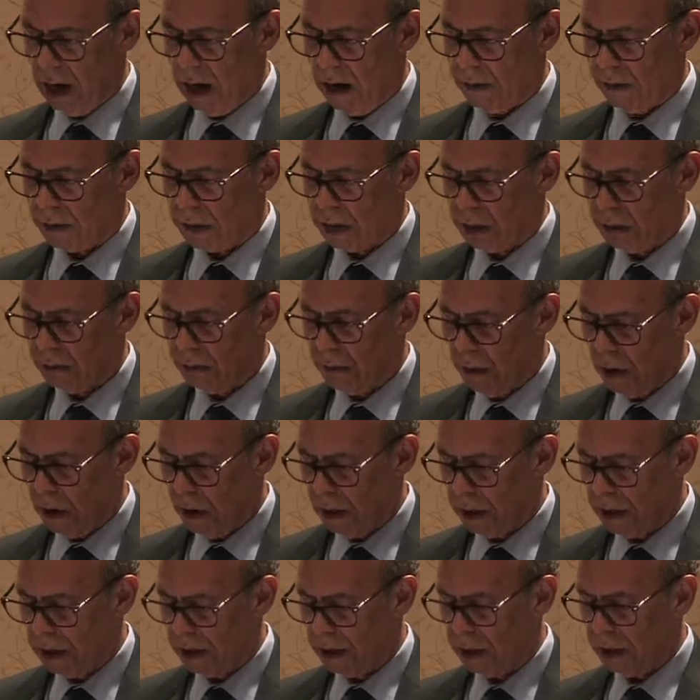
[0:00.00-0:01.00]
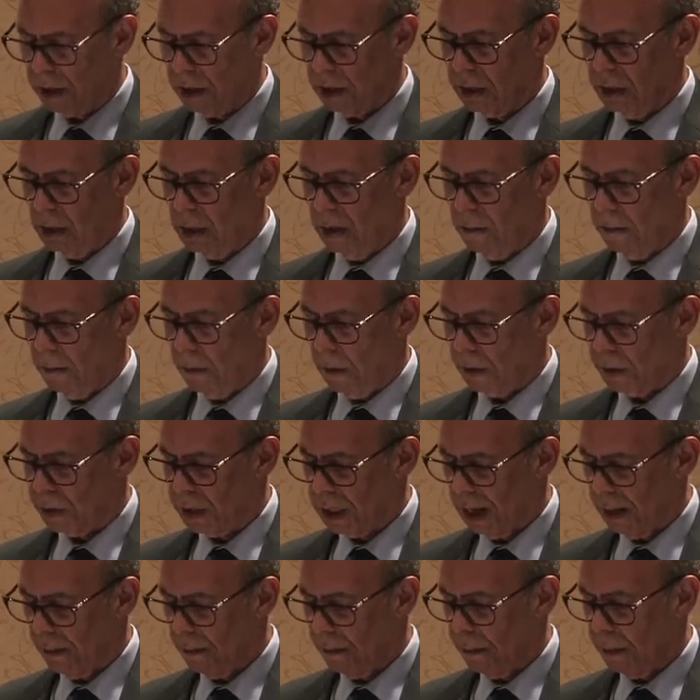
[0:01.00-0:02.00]
our smartest, most
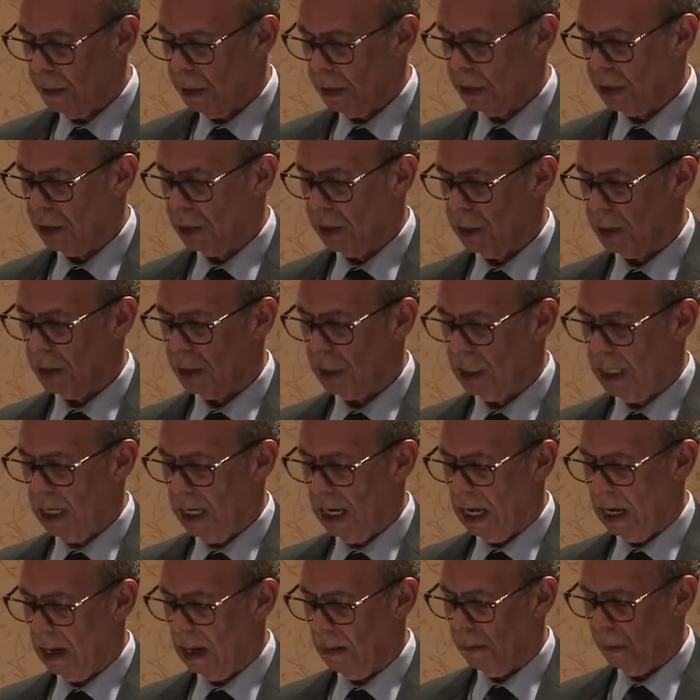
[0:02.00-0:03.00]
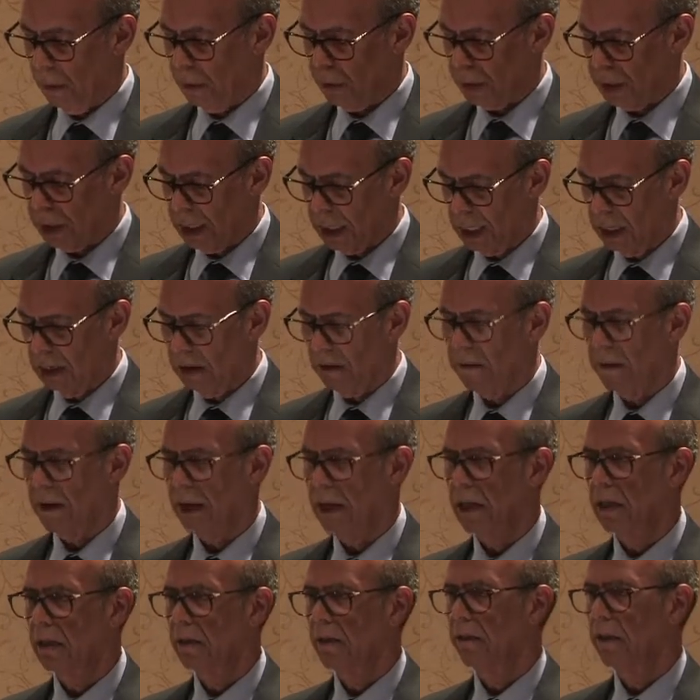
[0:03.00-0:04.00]
ambitious, and most
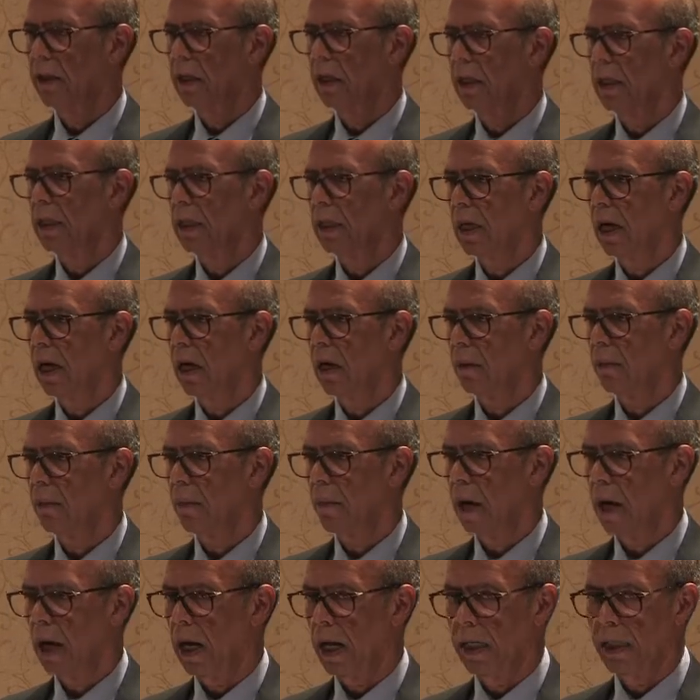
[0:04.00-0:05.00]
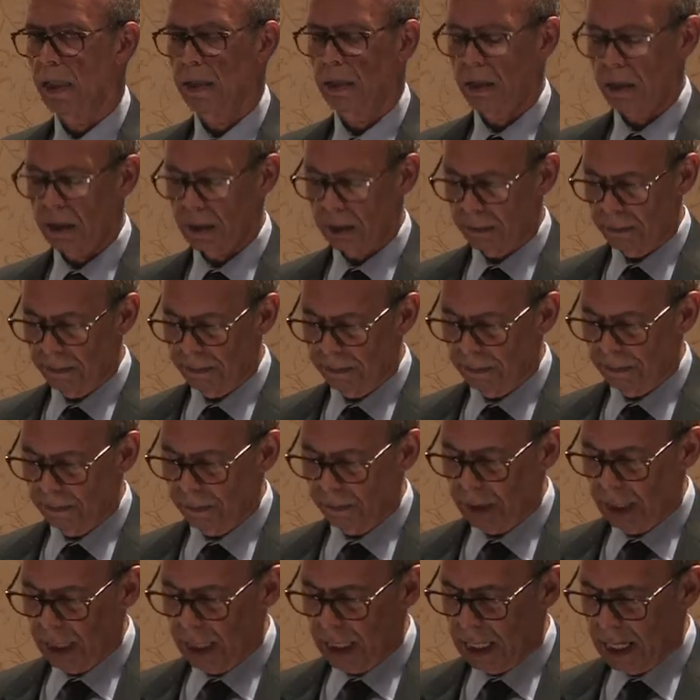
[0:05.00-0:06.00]
innovative young minds.
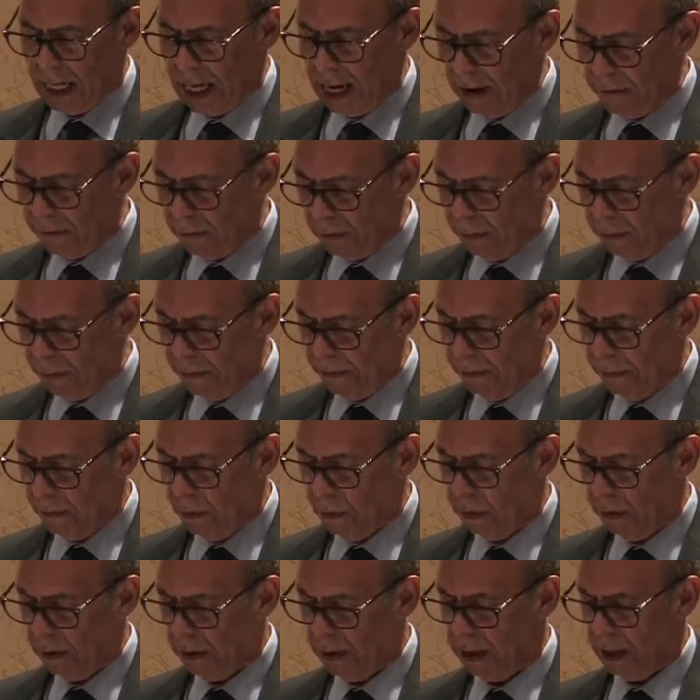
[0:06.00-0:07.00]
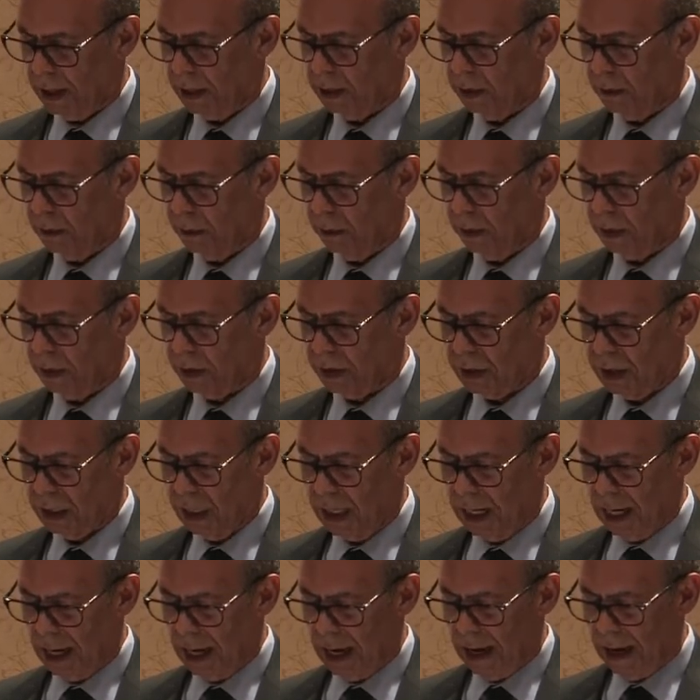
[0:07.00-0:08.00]
Never before, in other words,
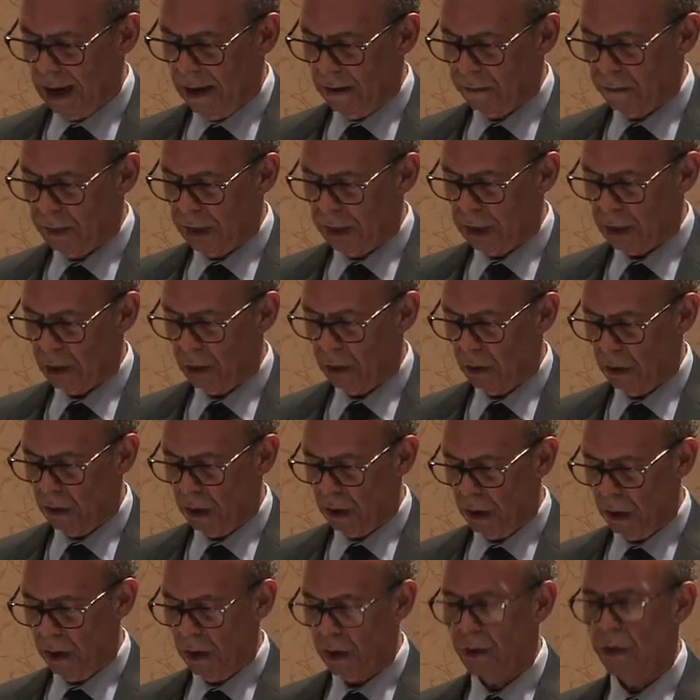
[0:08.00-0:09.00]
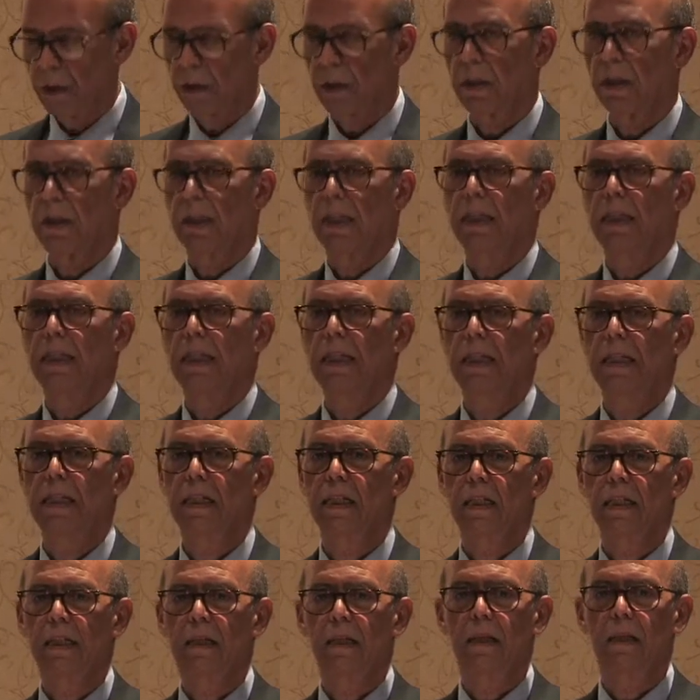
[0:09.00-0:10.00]
have we so urgently
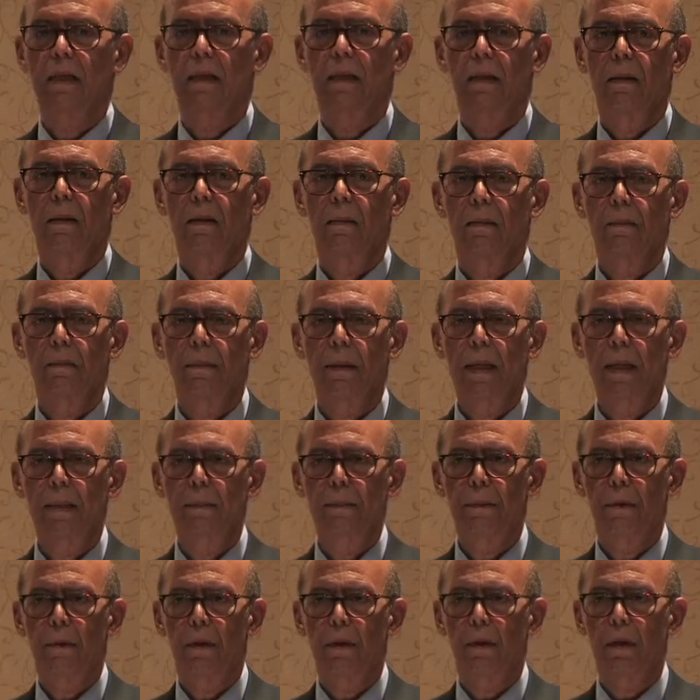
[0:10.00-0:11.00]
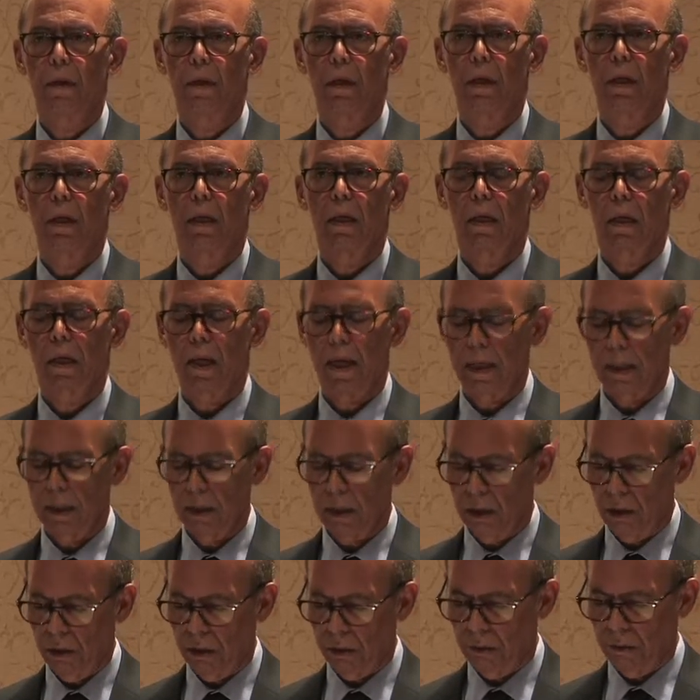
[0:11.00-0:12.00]
needed people like
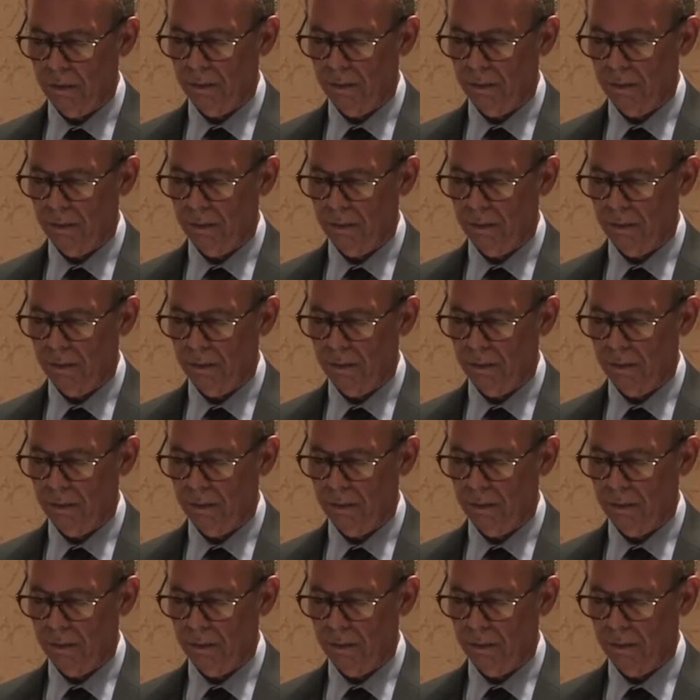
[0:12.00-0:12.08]
you.